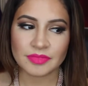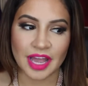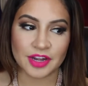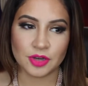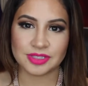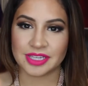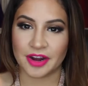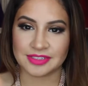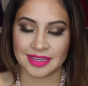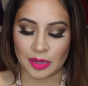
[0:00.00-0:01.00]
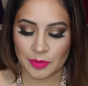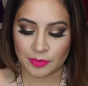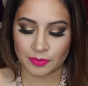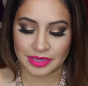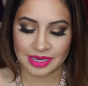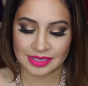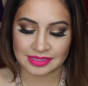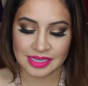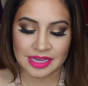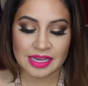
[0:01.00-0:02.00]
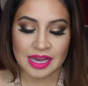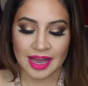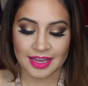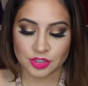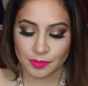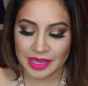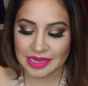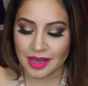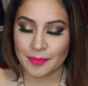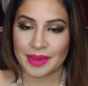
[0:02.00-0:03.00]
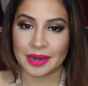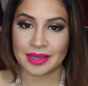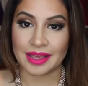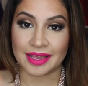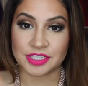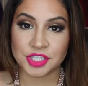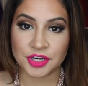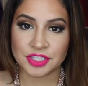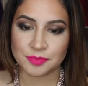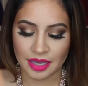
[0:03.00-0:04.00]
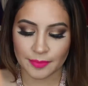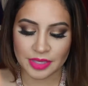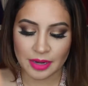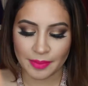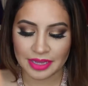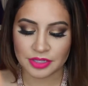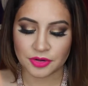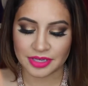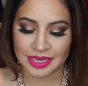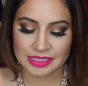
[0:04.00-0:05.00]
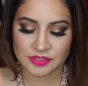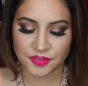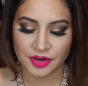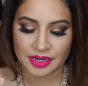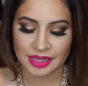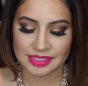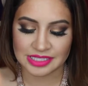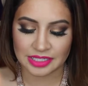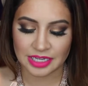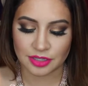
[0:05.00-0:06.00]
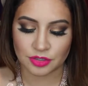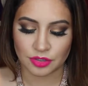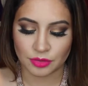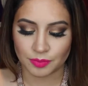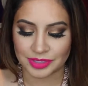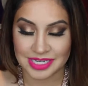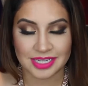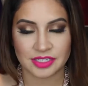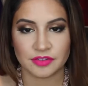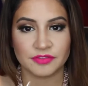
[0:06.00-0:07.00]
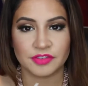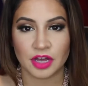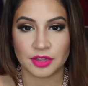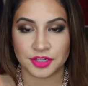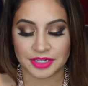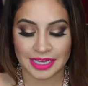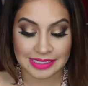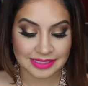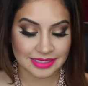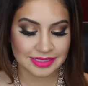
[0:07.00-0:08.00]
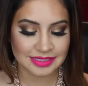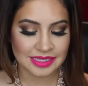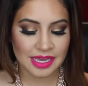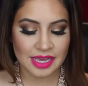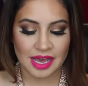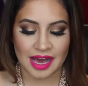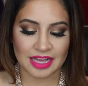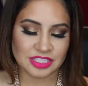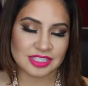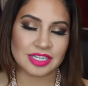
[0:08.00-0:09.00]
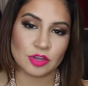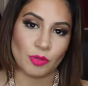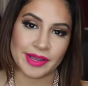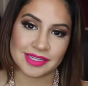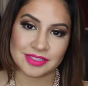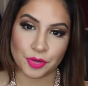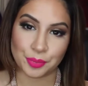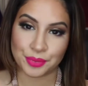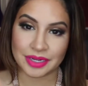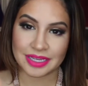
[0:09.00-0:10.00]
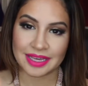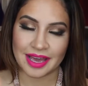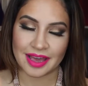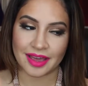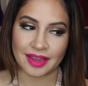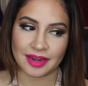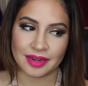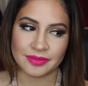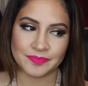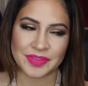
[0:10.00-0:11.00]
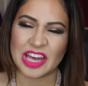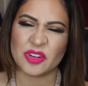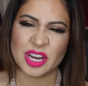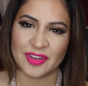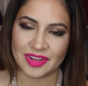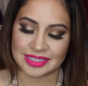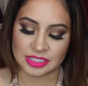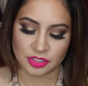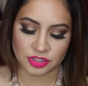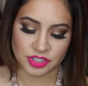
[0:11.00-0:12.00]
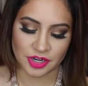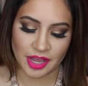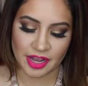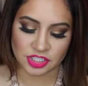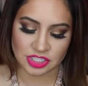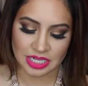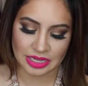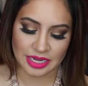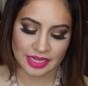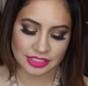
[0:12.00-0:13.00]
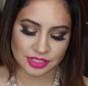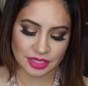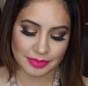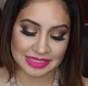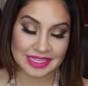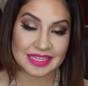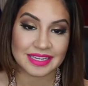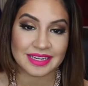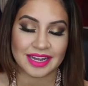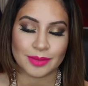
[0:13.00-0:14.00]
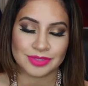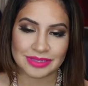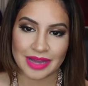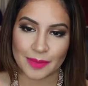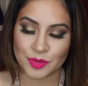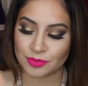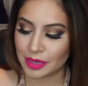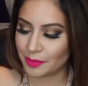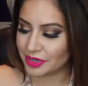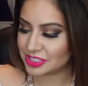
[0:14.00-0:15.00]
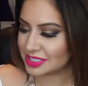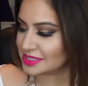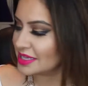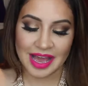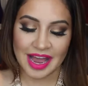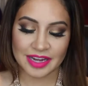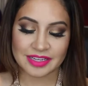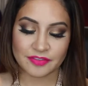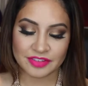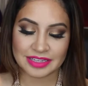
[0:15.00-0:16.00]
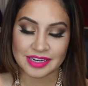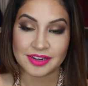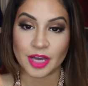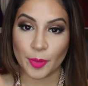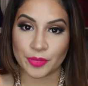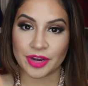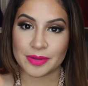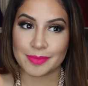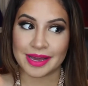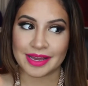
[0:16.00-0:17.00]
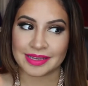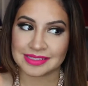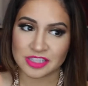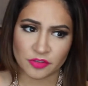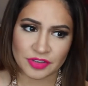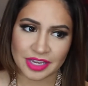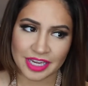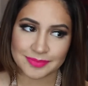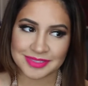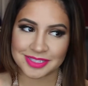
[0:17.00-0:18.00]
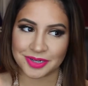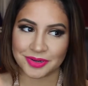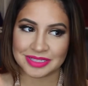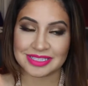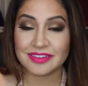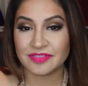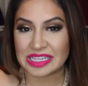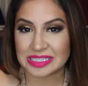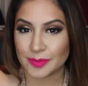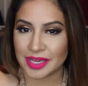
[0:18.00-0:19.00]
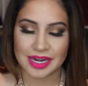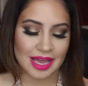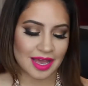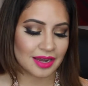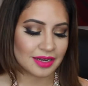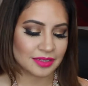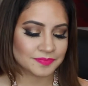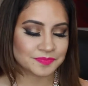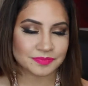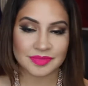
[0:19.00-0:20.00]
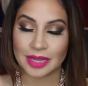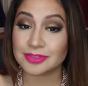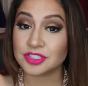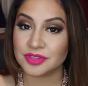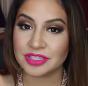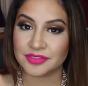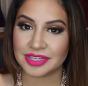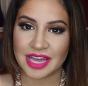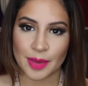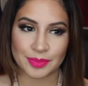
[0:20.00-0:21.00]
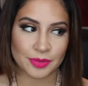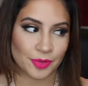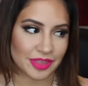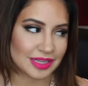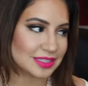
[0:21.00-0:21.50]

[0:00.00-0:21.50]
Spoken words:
I know scares a lot of people because I do makeup and it can get dirty. I'm gonna buy a little case for it. They sell like little protective colored cases. I just think the white is so pretty, and I don't care if it gets a little dirty. I could just clean it. So I'm excited and I'm so happy with my purchase. I definitely needed to upgrade my selfie game, so it's an investment and I'm just really happy with it.